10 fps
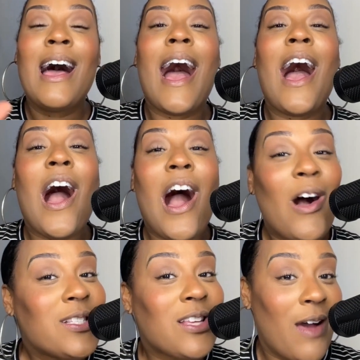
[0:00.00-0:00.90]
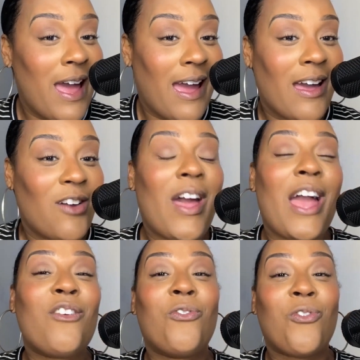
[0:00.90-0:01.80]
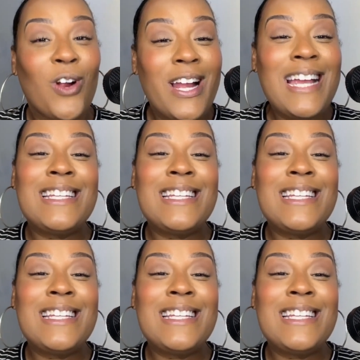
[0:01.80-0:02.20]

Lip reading: I also have a free